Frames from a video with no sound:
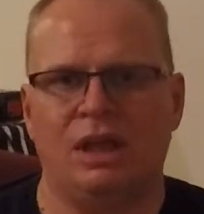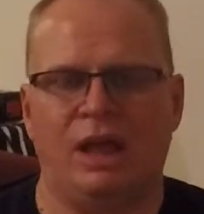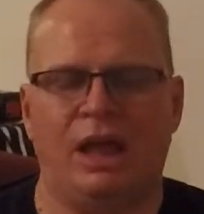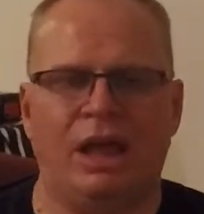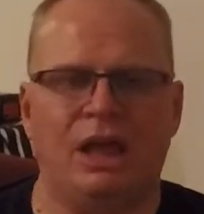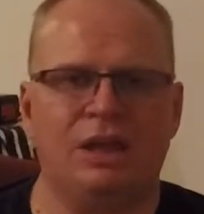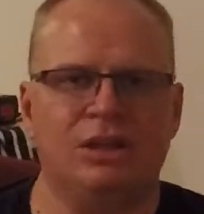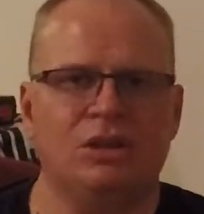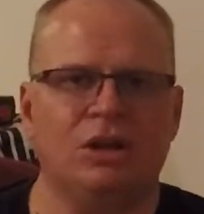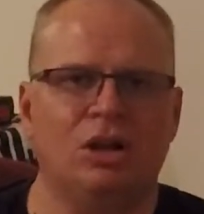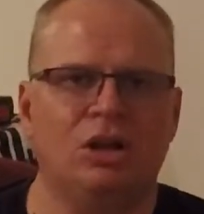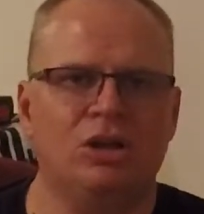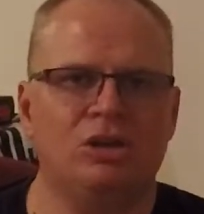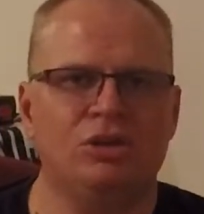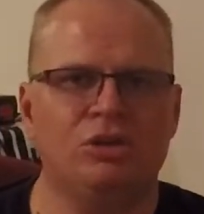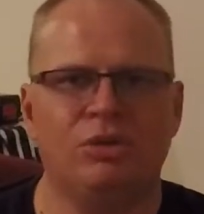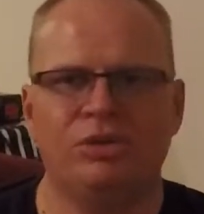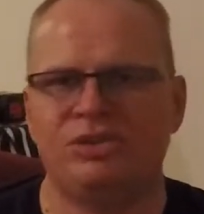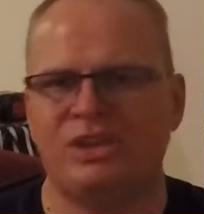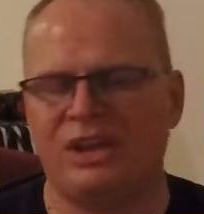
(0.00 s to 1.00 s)
And, you
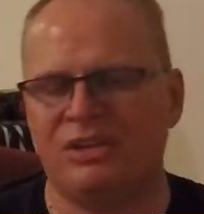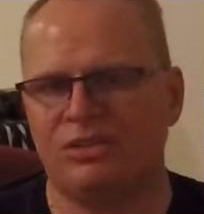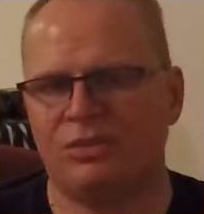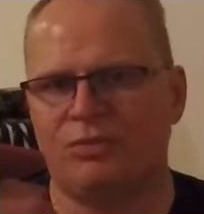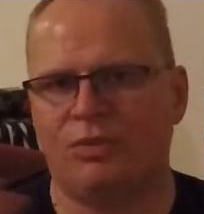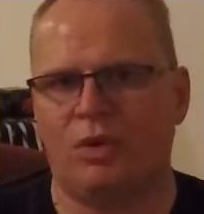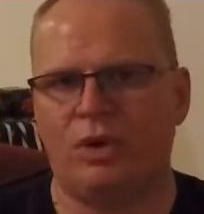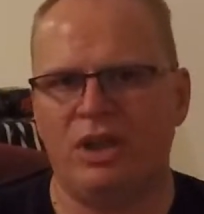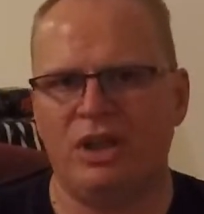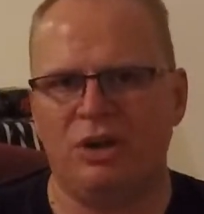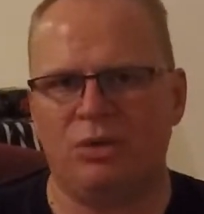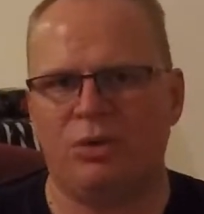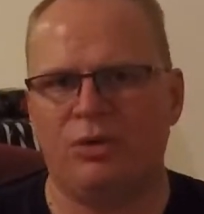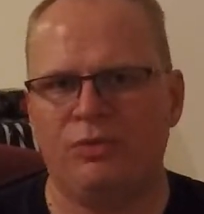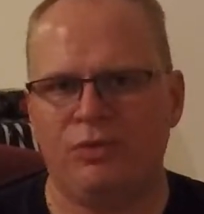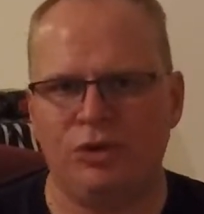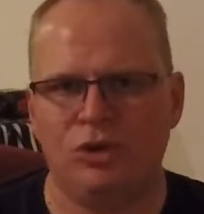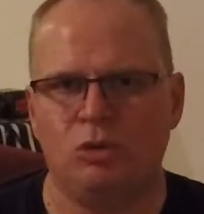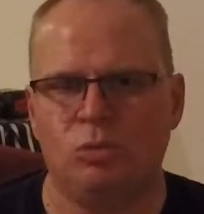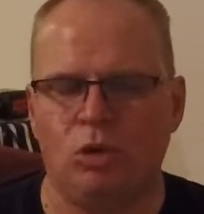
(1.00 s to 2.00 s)
know, he's asking for
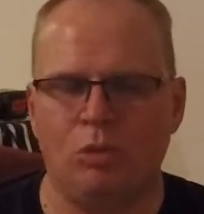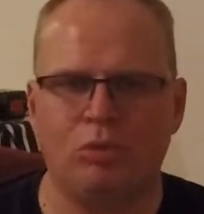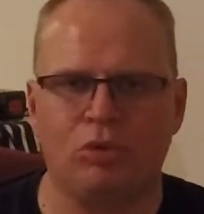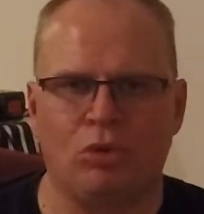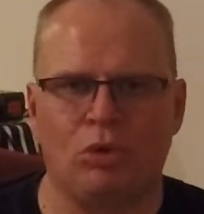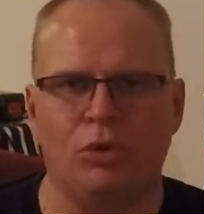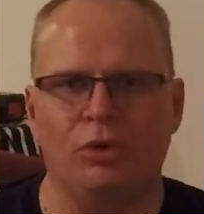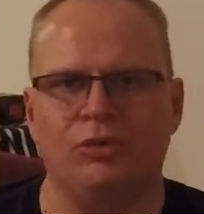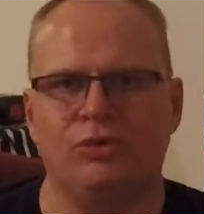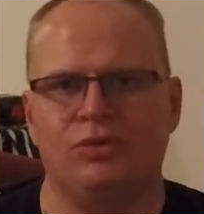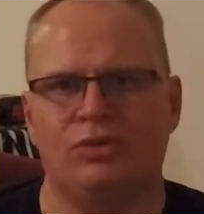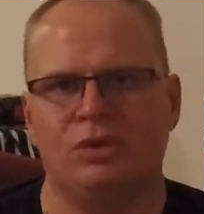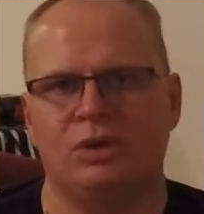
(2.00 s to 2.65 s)
irrefutable proof,